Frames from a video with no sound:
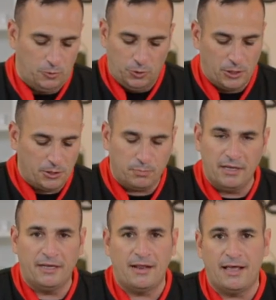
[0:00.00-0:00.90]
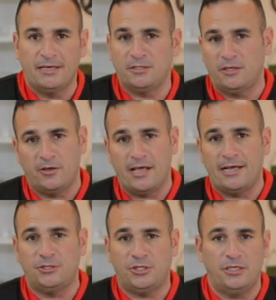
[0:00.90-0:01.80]
just plain eggs. You could
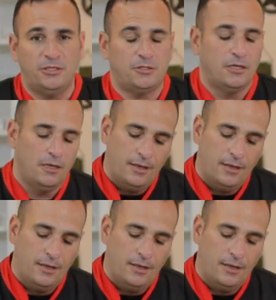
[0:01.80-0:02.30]
add cheese,